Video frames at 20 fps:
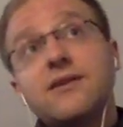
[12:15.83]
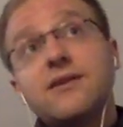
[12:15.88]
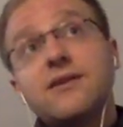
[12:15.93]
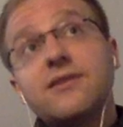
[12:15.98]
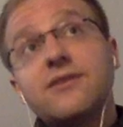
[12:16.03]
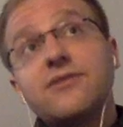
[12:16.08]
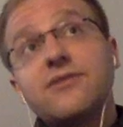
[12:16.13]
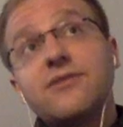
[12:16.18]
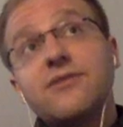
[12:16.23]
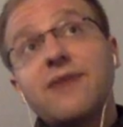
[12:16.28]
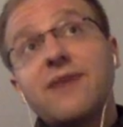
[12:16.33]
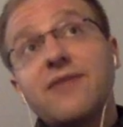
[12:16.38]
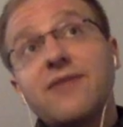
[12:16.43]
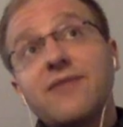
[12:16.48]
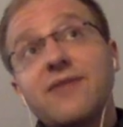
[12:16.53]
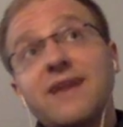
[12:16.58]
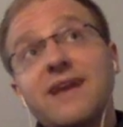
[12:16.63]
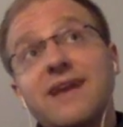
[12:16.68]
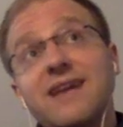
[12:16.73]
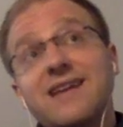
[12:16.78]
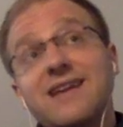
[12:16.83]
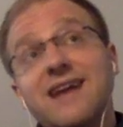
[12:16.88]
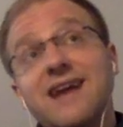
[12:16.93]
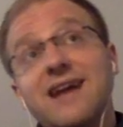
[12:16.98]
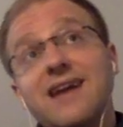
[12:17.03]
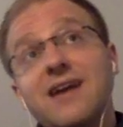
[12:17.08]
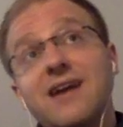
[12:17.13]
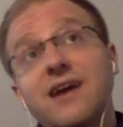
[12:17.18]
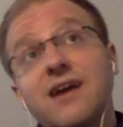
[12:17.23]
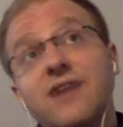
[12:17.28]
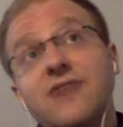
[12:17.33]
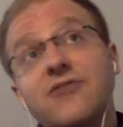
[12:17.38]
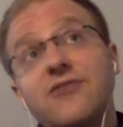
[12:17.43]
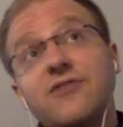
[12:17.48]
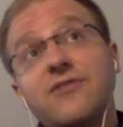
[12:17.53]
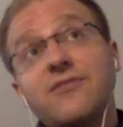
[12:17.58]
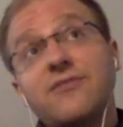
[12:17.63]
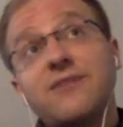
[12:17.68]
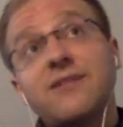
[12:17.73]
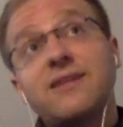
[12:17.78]
doing math in my head,
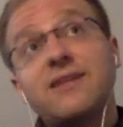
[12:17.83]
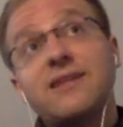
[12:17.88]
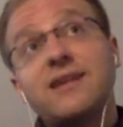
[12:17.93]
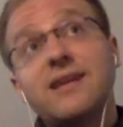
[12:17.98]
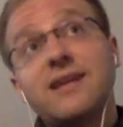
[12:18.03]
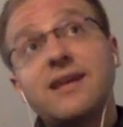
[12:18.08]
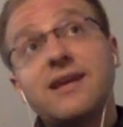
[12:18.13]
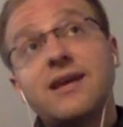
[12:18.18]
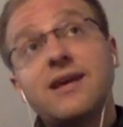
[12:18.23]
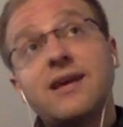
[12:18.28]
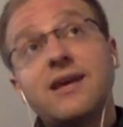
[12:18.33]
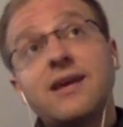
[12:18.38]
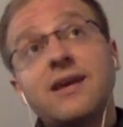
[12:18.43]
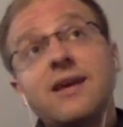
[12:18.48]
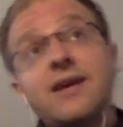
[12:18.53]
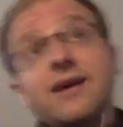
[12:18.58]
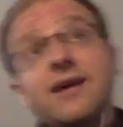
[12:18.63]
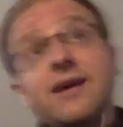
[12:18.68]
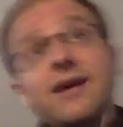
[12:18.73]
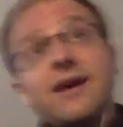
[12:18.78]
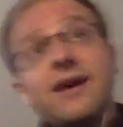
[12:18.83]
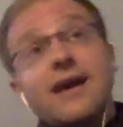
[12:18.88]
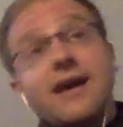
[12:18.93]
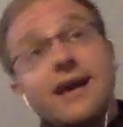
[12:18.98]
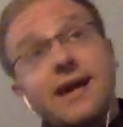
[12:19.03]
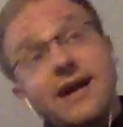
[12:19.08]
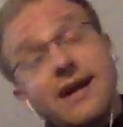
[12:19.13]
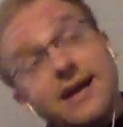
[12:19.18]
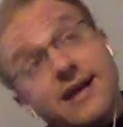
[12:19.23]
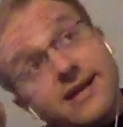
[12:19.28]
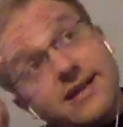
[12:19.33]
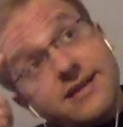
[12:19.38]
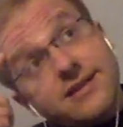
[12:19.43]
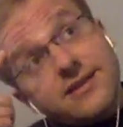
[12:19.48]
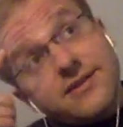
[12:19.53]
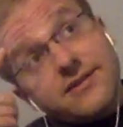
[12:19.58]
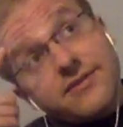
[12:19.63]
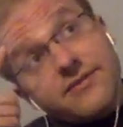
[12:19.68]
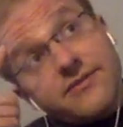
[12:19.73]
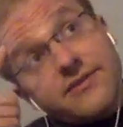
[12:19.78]
900 million and
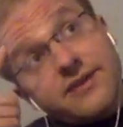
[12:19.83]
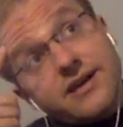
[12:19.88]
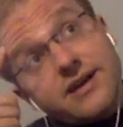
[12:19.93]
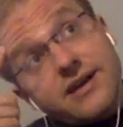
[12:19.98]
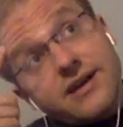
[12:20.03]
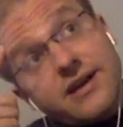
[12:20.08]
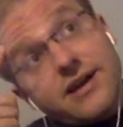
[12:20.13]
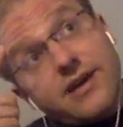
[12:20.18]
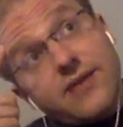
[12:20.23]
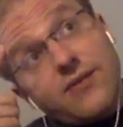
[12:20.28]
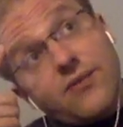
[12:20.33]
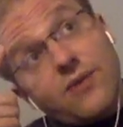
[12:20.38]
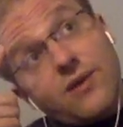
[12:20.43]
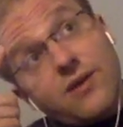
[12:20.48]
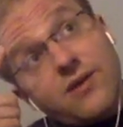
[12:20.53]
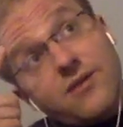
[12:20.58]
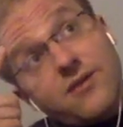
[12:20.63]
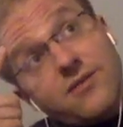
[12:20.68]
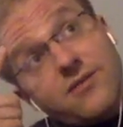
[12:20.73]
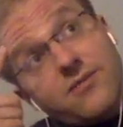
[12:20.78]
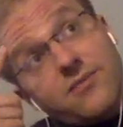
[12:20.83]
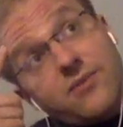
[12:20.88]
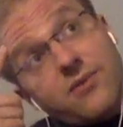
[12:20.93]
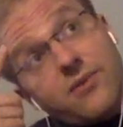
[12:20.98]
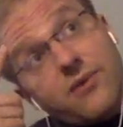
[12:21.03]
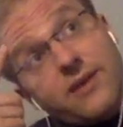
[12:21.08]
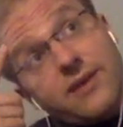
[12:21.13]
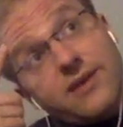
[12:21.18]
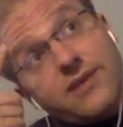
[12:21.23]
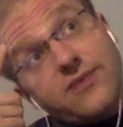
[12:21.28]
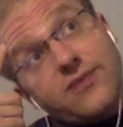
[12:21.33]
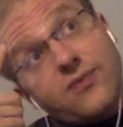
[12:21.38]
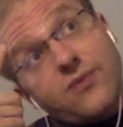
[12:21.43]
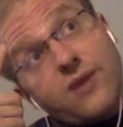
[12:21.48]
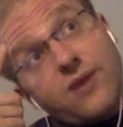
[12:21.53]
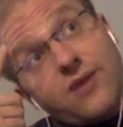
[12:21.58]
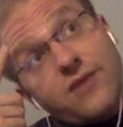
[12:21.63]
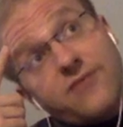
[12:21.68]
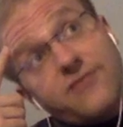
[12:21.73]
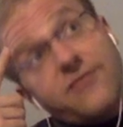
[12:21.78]

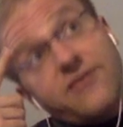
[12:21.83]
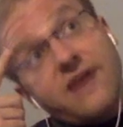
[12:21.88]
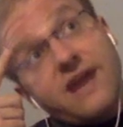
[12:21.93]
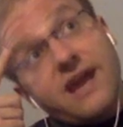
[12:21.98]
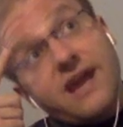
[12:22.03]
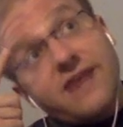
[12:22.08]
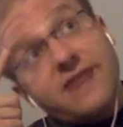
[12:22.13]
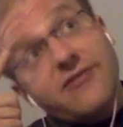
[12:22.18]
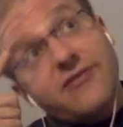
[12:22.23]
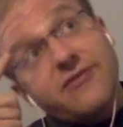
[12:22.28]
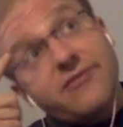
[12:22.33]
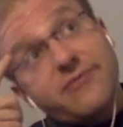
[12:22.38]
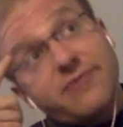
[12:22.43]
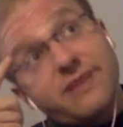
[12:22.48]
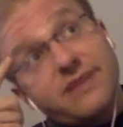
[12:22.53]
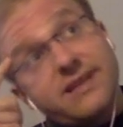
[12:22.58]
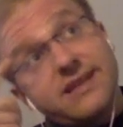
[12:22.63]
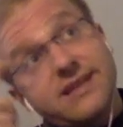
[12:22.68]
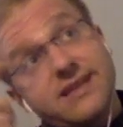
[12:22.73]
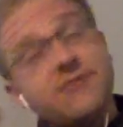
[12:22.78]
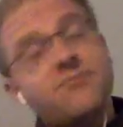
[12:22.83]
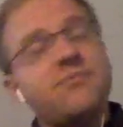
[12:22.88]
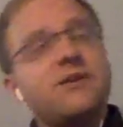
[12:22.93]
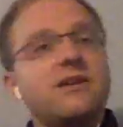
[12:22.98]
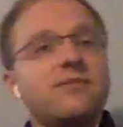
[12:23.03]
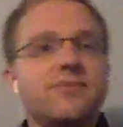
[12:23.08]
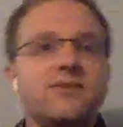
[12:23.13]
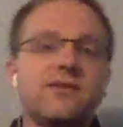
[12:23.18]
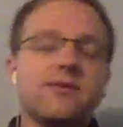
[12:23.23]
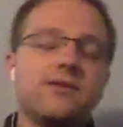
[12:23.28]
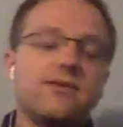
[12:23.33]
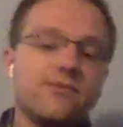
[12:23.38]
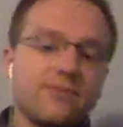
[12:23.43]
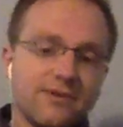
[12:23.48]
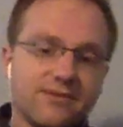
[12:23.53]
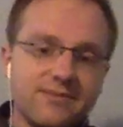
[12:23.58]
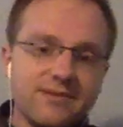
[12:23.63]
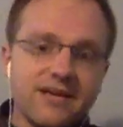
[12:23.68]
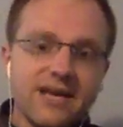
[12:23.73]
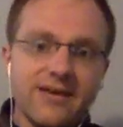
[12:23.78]
1.15 billion people
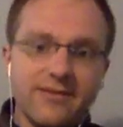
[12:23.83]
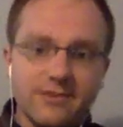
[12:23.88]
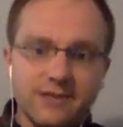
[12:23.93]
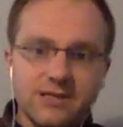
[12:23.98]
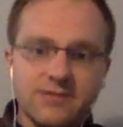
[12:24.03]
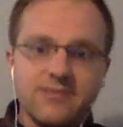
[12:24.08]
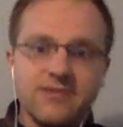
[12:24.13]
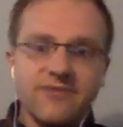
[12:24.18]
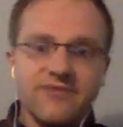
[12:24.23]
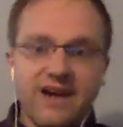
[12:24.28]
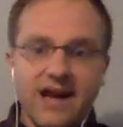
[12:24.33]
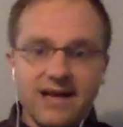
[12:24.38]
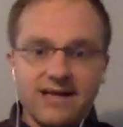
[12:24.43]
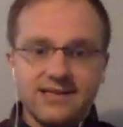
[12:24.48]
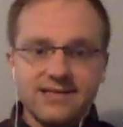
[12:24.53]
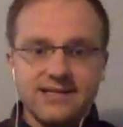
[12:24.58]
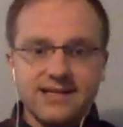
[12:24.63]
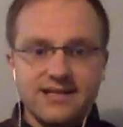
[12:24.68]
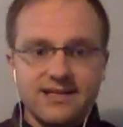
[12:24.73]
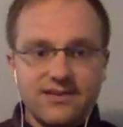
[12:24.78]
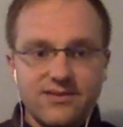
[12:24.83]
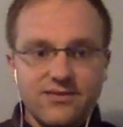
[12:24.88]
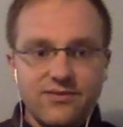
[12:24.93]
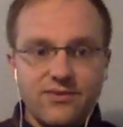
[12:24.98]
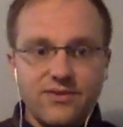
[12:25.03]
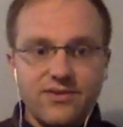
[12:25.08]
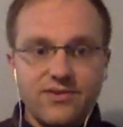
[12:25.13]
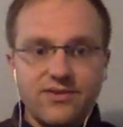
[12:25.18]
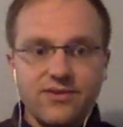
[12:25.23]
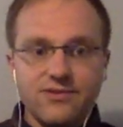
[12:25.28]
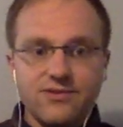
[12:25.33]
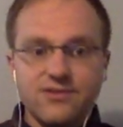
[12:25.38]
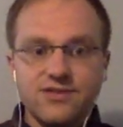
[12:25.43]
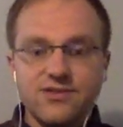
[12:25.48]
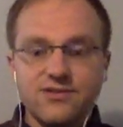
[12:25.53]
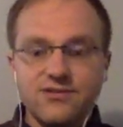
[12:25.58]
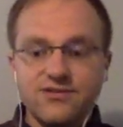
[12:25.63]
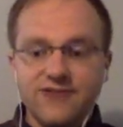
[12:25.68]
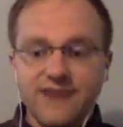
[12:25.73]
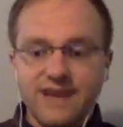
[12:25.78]
would be able to be vaccinated with those
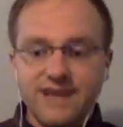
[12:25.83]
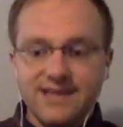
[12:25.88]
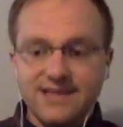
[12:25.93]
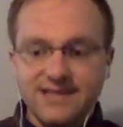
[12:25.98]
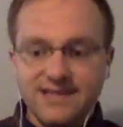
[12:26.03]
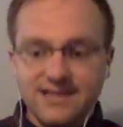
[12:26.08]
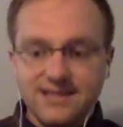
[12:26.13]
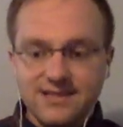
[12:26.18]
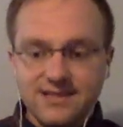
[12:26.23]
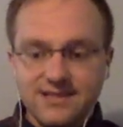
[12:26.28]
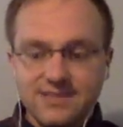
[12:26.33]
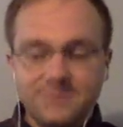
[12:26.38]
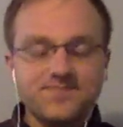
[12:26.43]
2 vaccines.